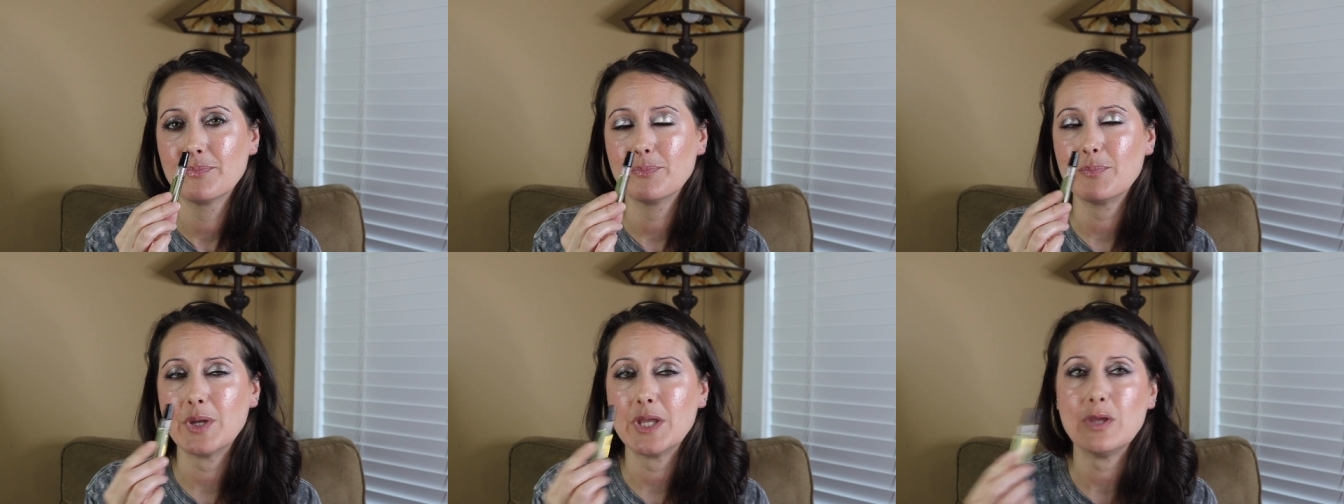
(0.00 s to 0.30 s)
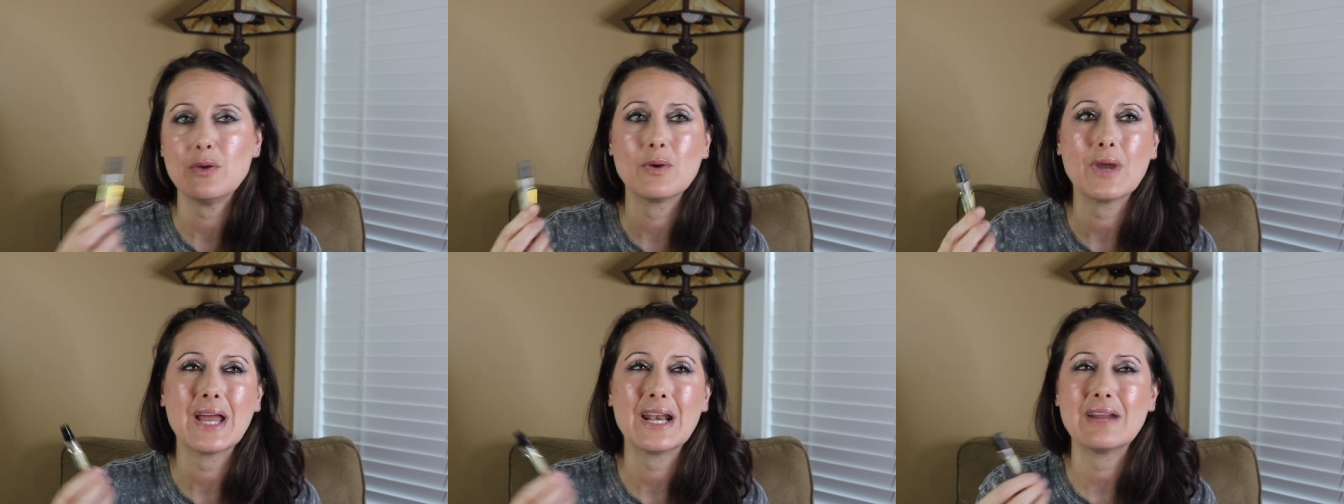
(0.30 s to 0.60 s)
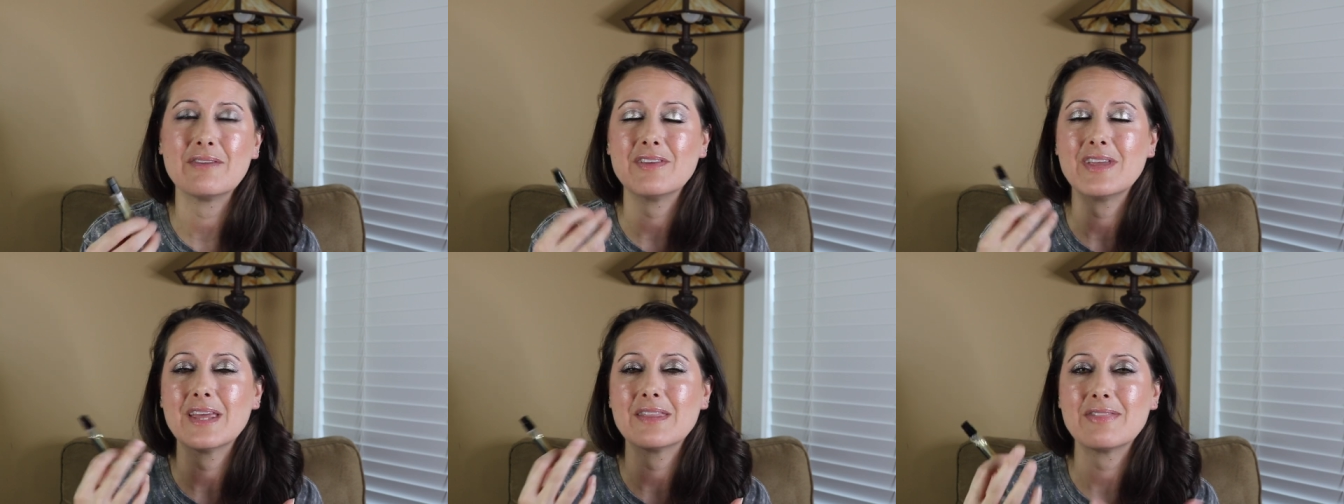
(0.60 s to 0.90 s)
But you kind
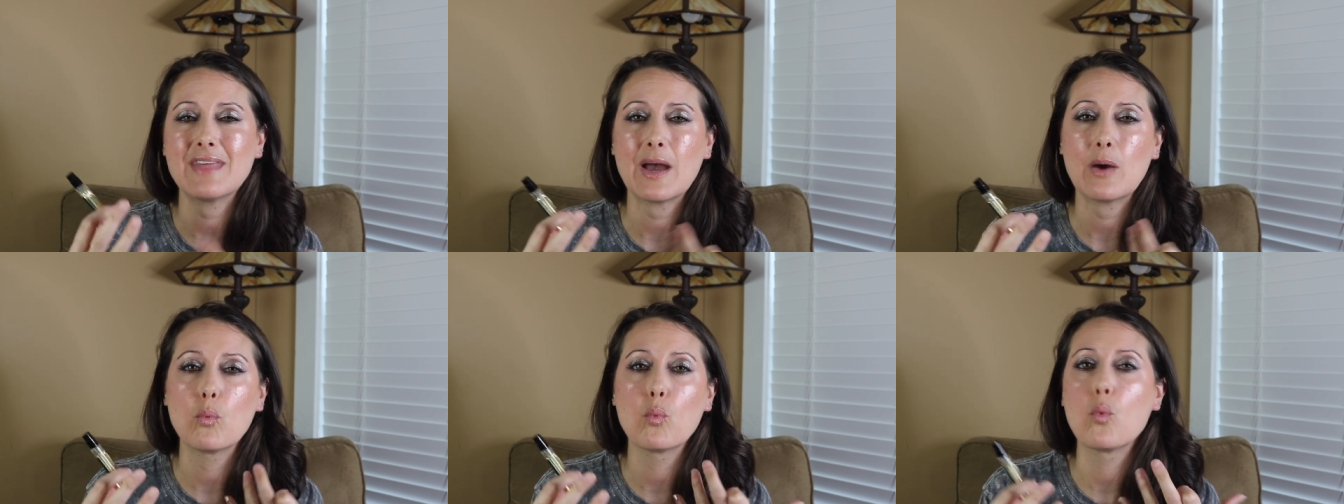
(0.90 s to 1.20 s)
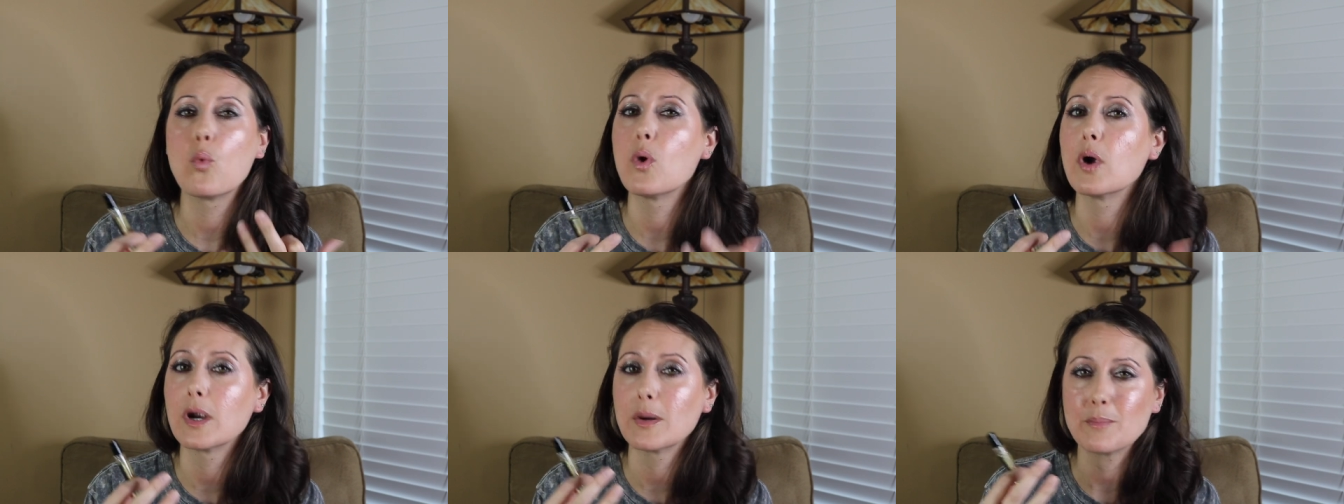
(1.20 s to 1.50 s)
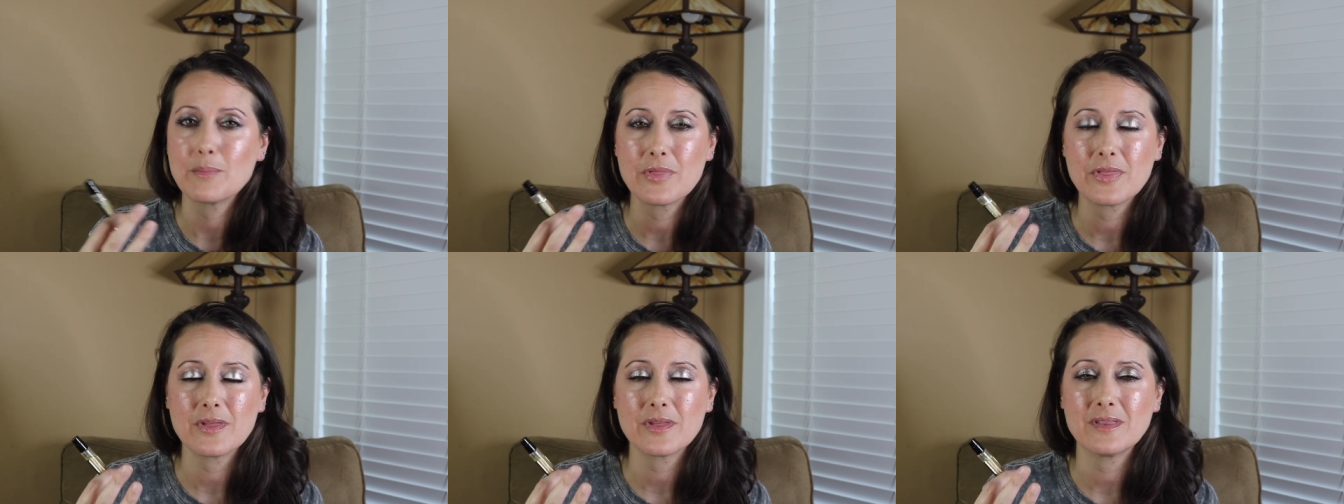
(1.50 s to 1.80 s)
of get that
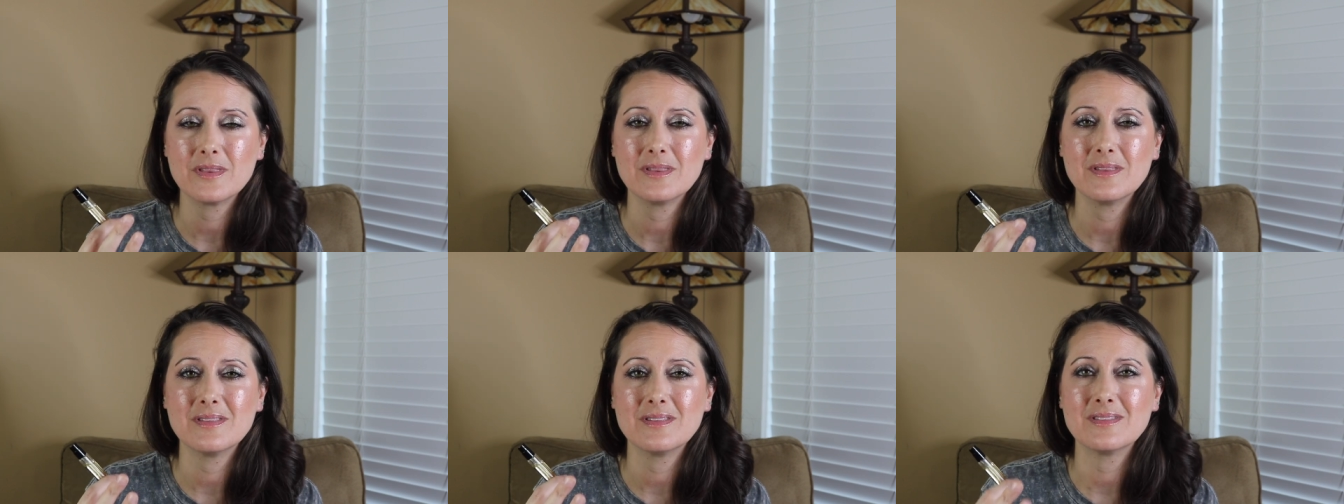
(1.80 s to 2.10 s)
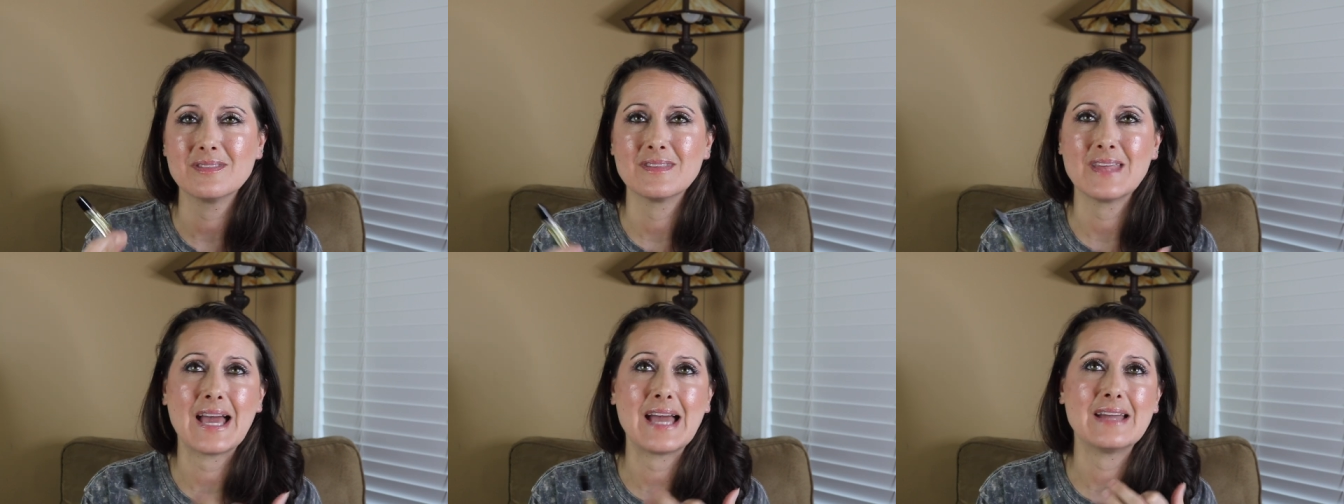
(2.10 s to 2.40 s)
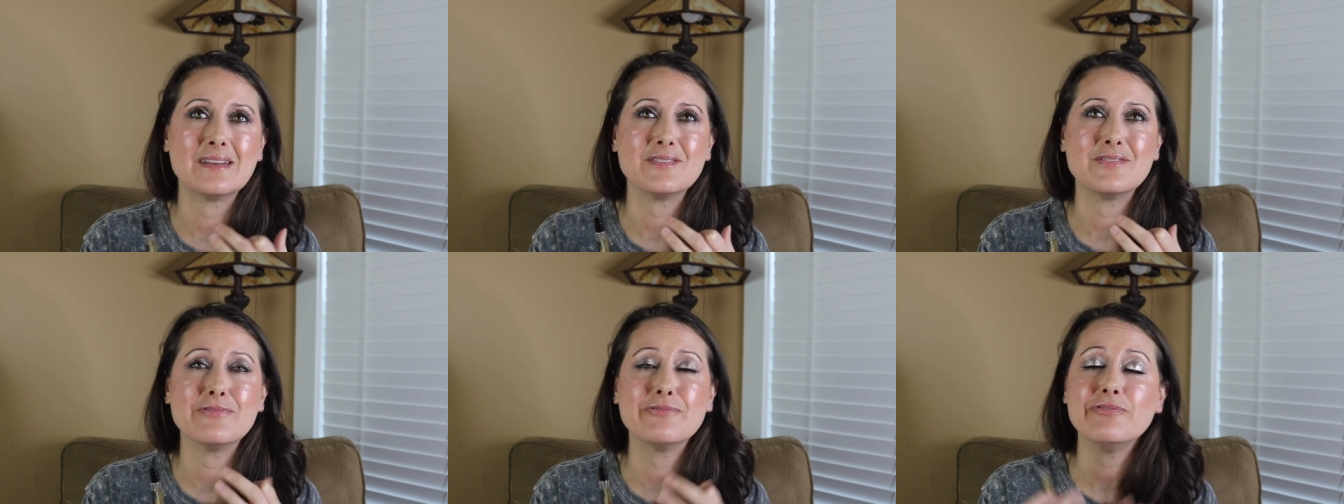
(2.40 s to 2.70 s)
warmth,
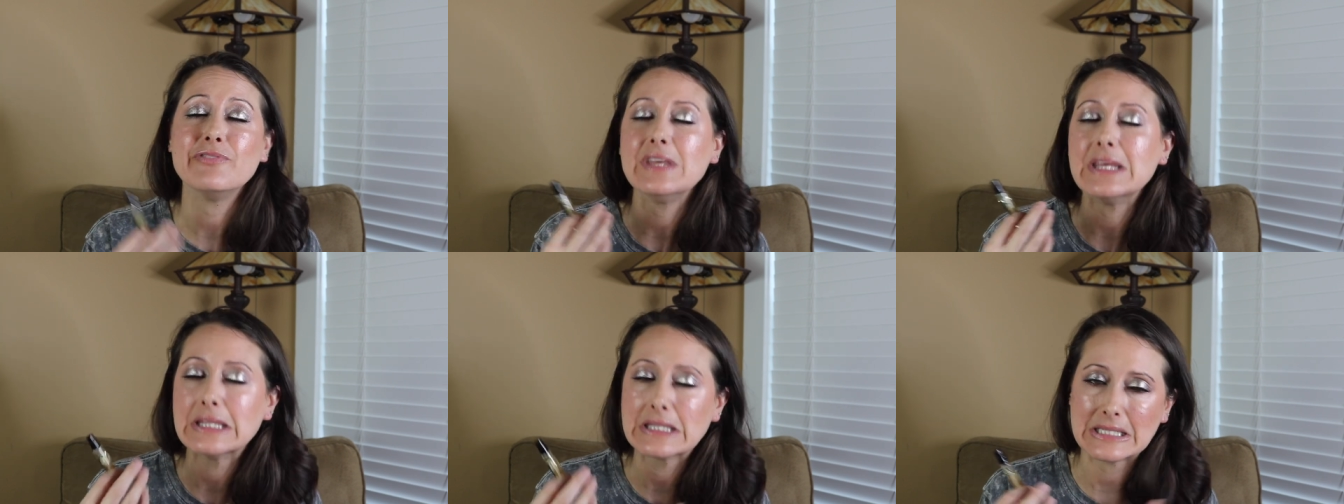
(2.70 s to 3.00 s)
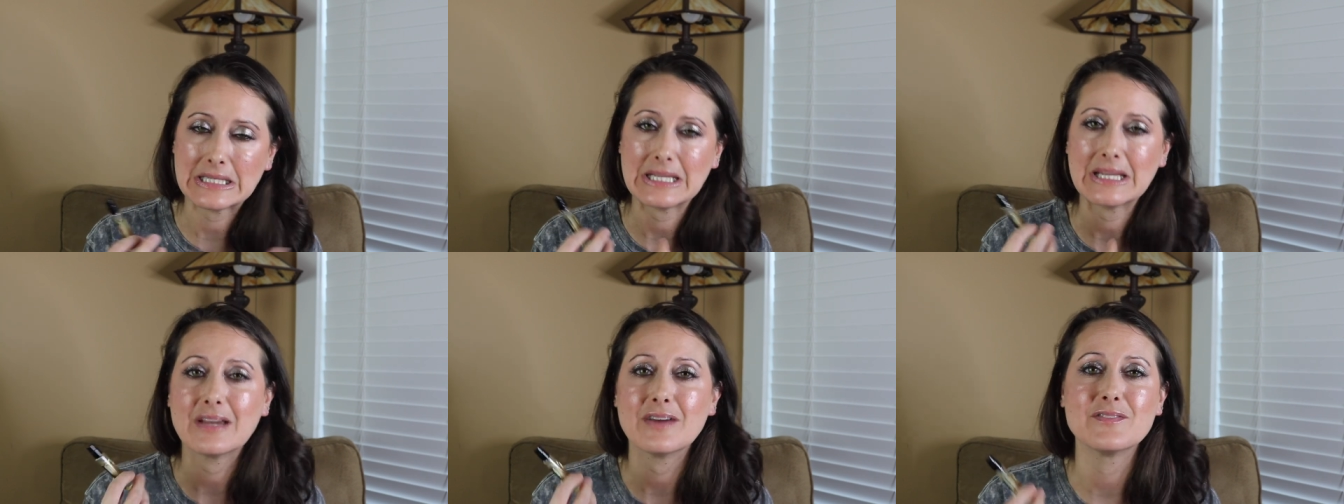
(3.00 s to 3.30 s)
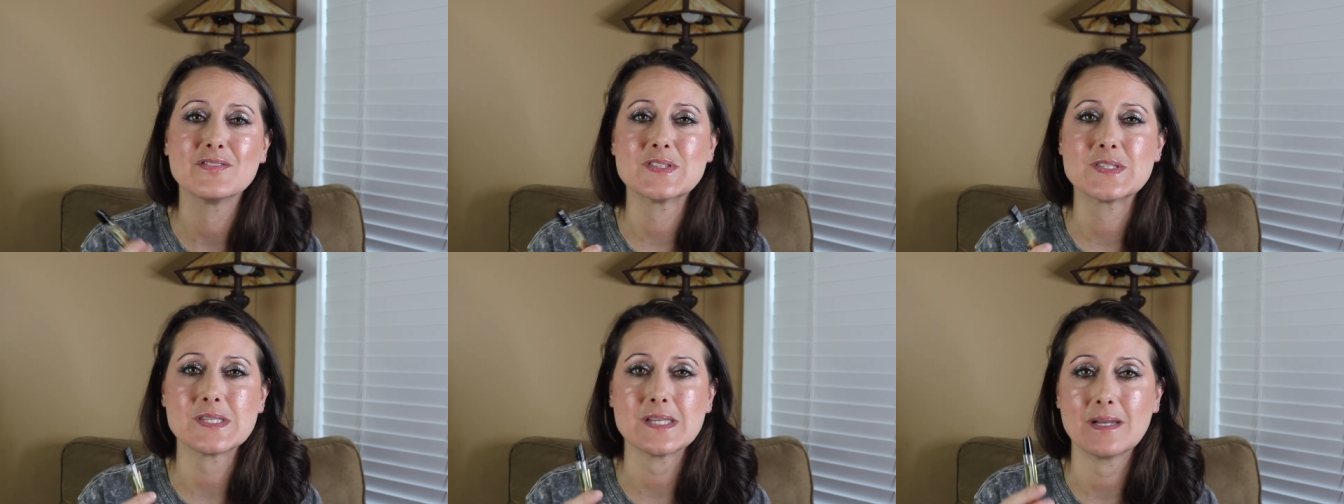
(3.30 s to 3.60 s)
that feeling
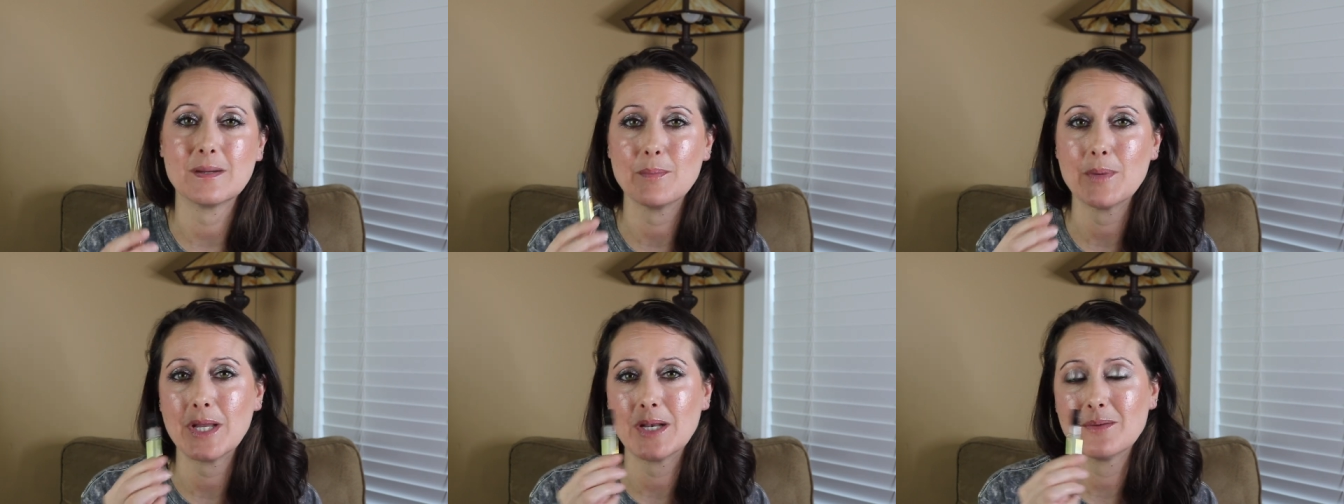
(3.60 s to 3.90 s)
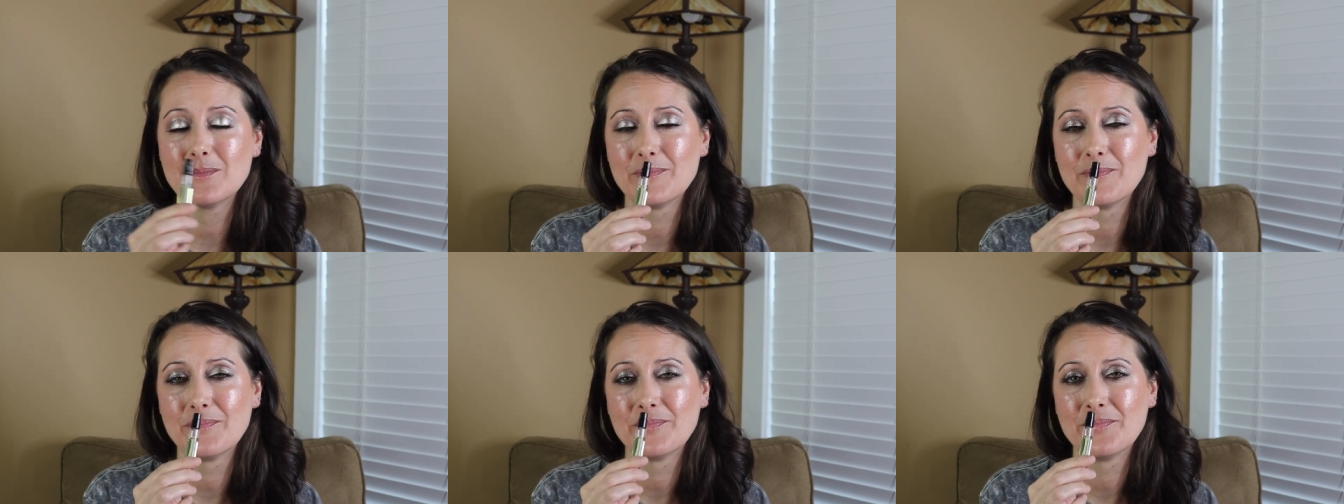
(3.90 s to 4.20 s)
of cinnamon.